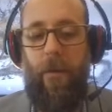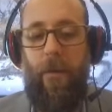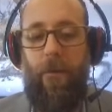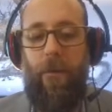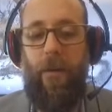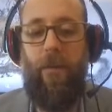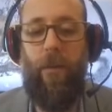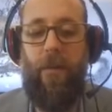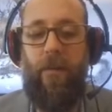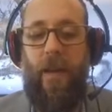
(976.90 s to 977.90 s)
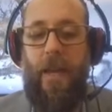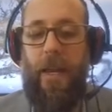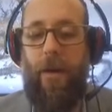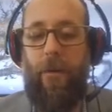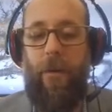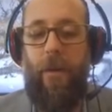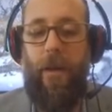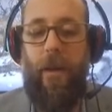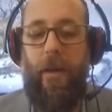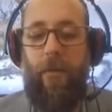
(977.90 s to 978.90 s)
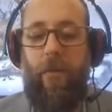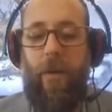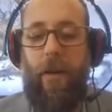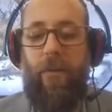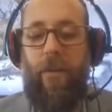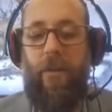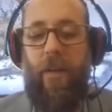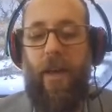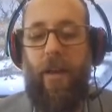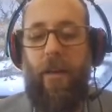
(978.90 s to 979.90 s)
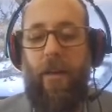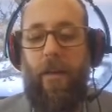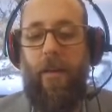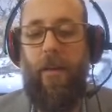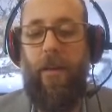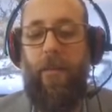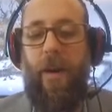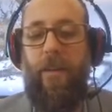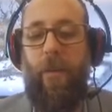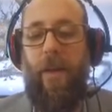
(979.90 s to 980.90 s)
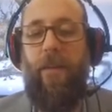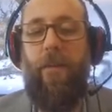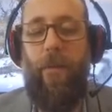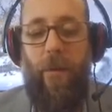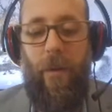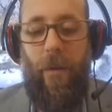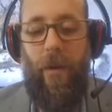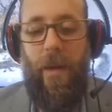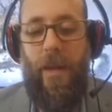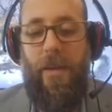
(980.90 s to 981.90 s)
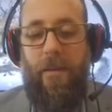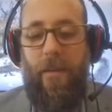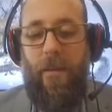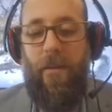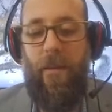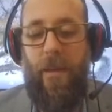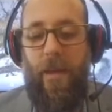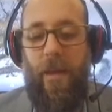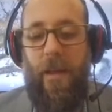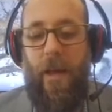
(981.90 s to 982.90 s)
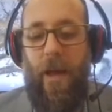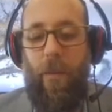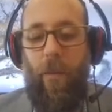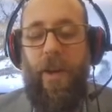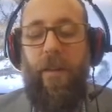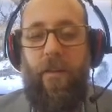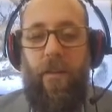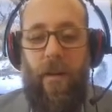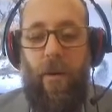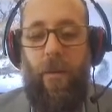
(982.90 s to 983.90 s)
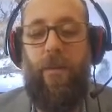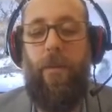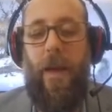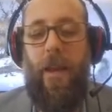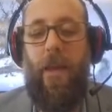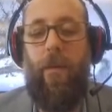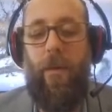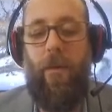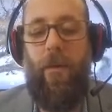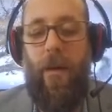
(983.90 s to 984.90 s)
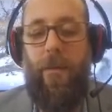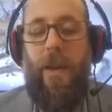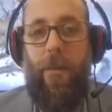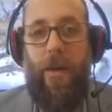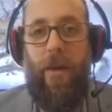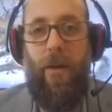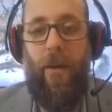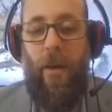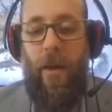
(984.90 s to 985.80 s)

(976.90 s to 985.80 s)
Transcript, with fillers: Francois sat down and scratched his head. By the way, this moment where he, says, um, when his desire was met, he would come in and be good.